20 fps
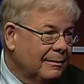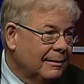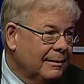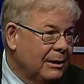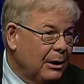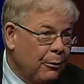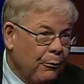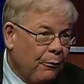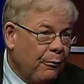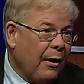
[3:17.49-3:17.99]

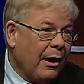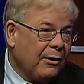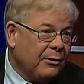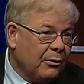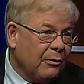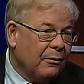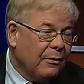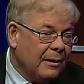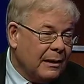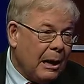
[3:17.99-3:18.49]
the effects
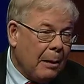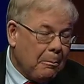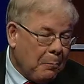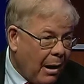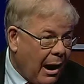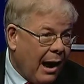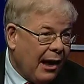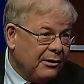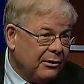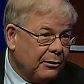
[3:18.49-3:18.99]
of that,
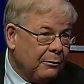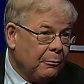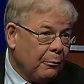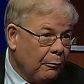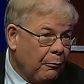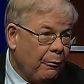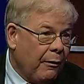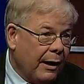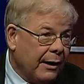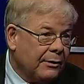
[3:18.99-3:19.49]
positive
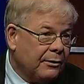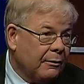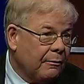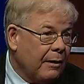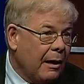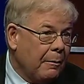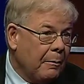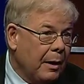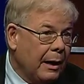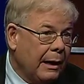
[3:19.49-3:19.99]
effects of
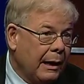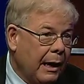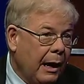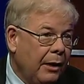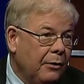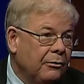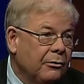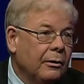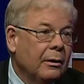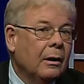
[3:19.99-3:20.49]
that
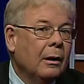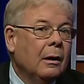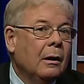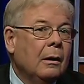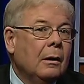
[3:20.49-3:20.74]
medication.